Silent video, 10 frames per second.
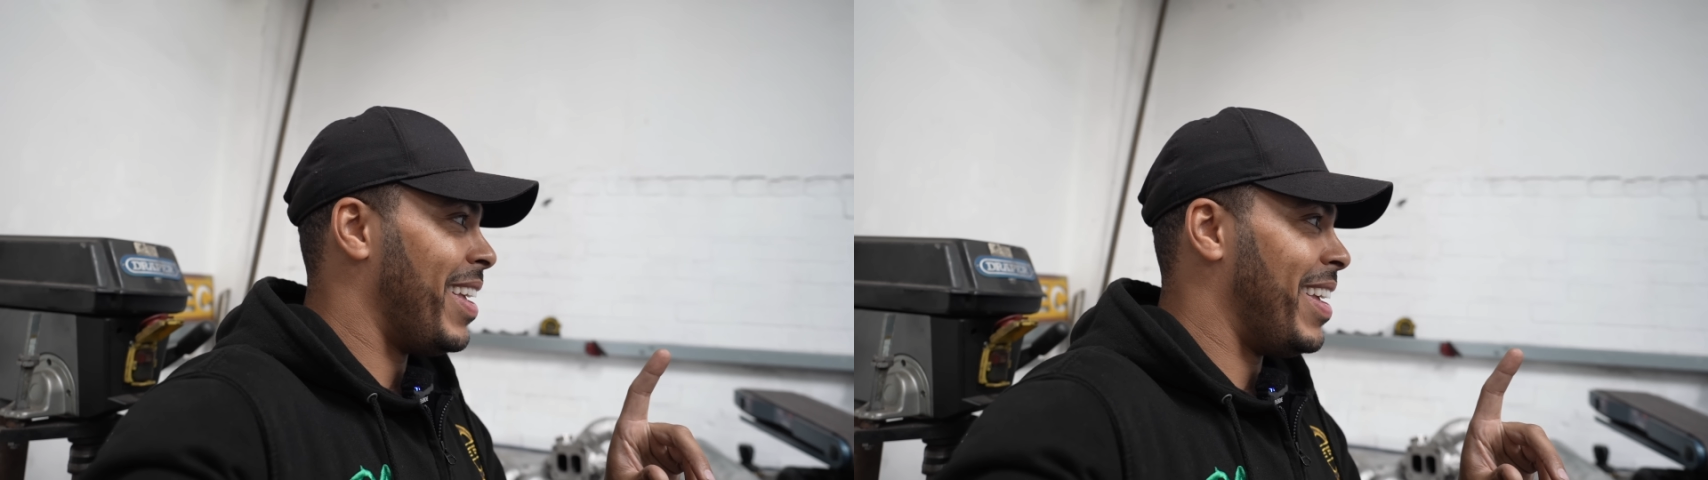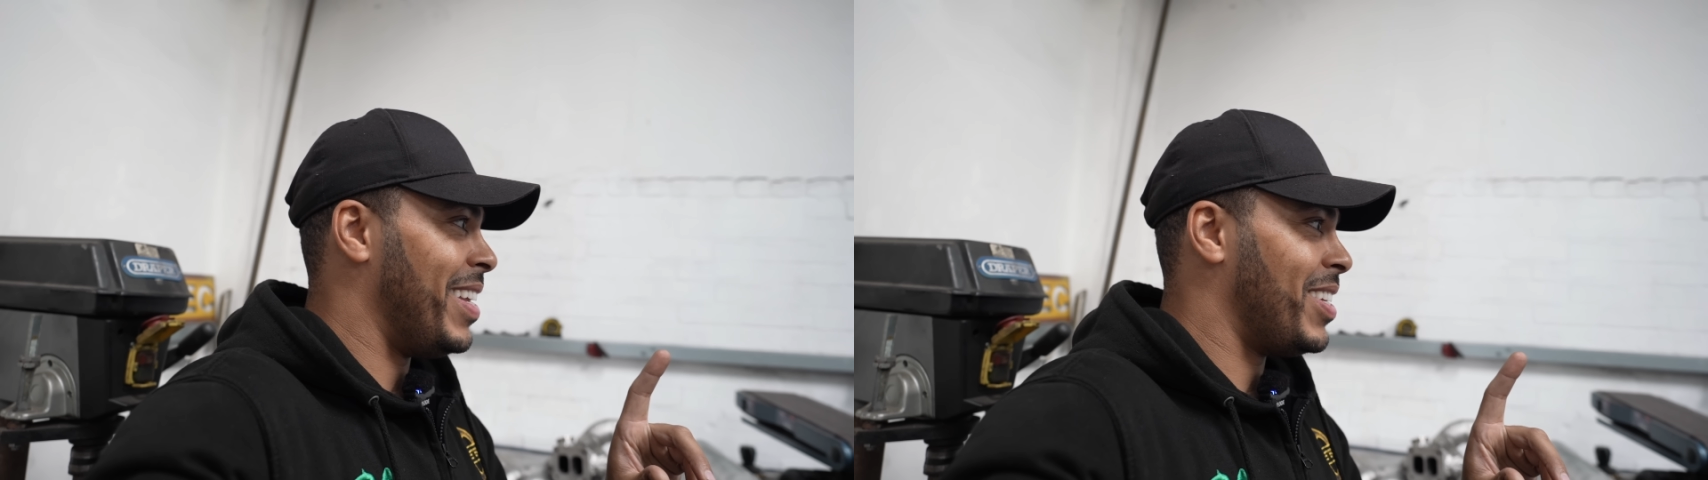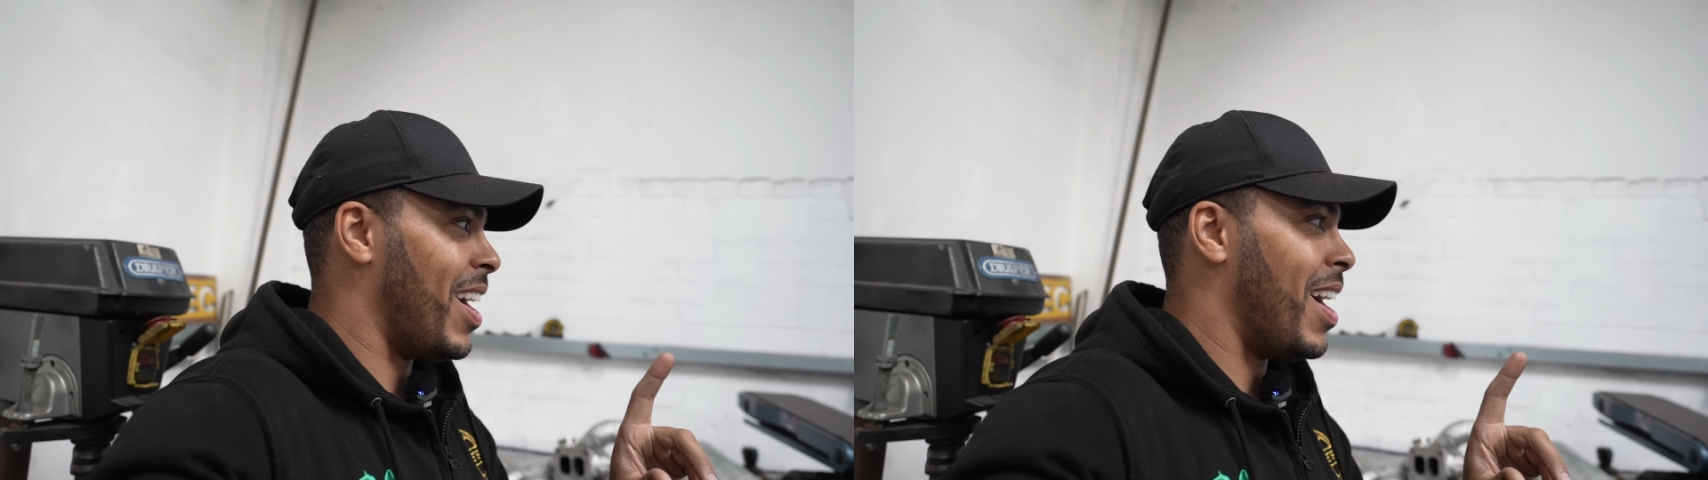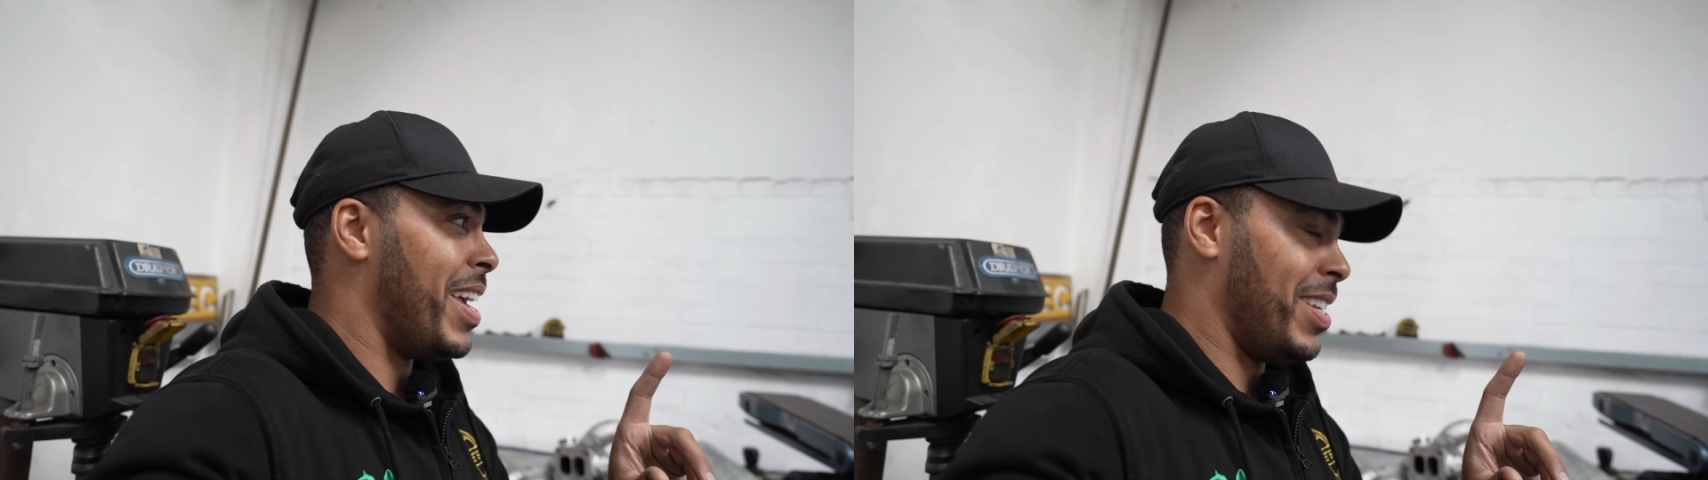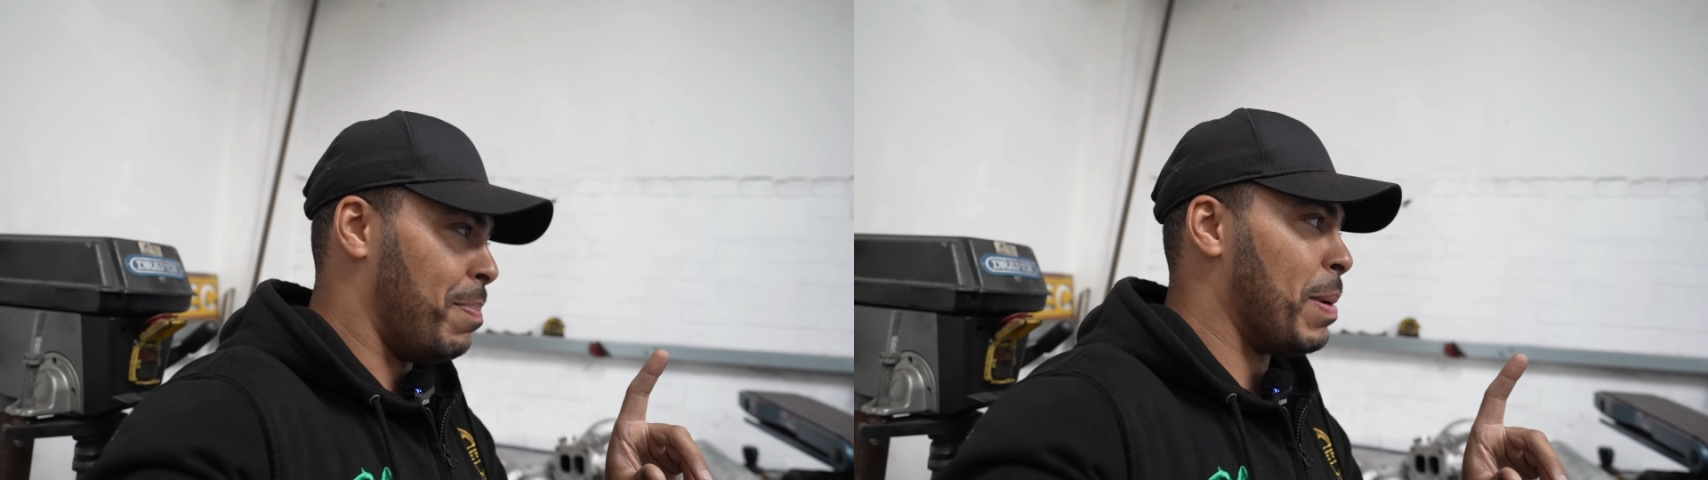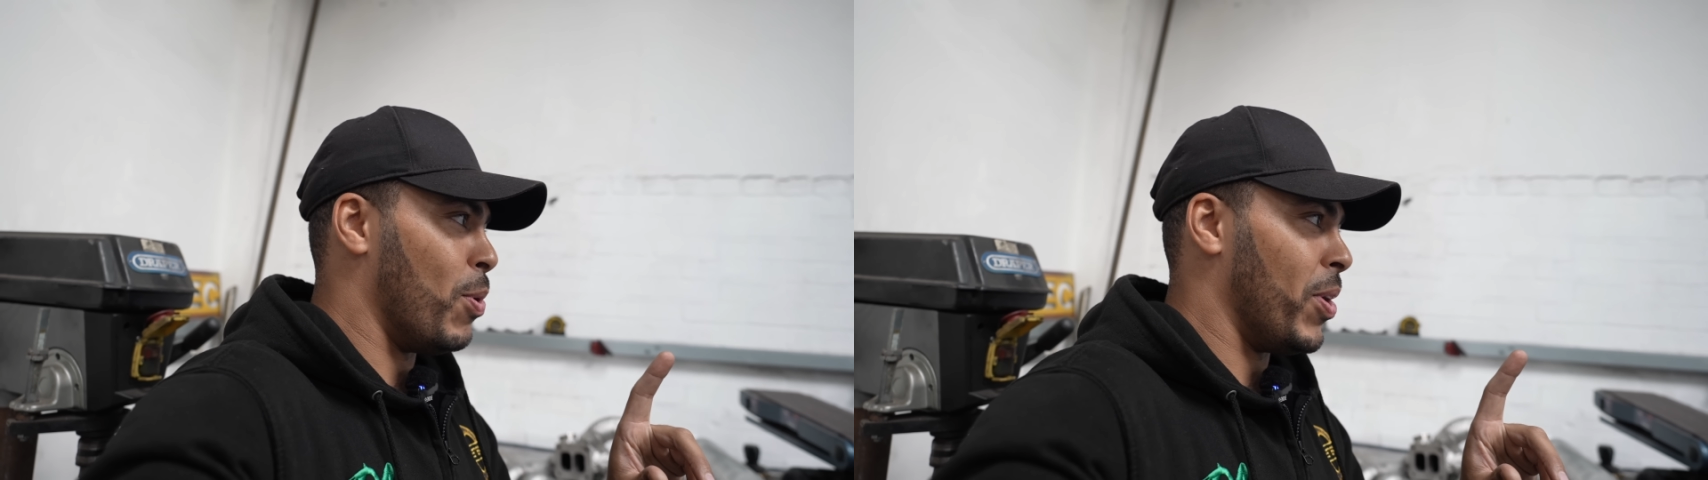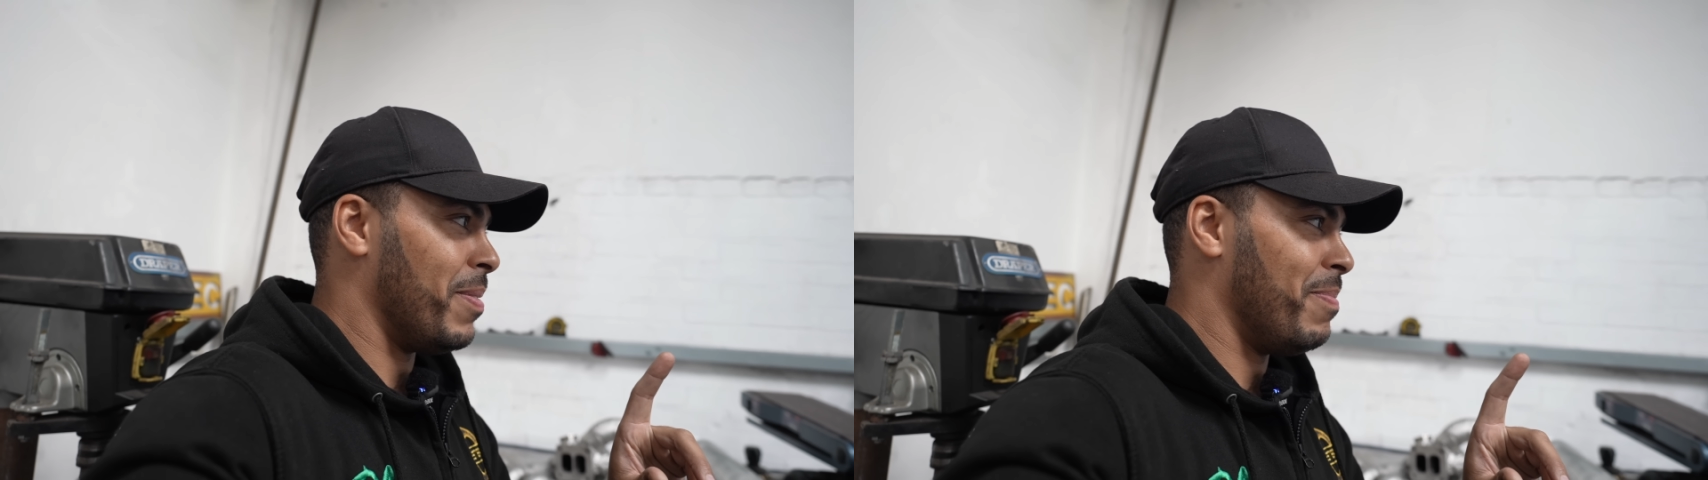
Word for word: is, yep. uh, is a big boy.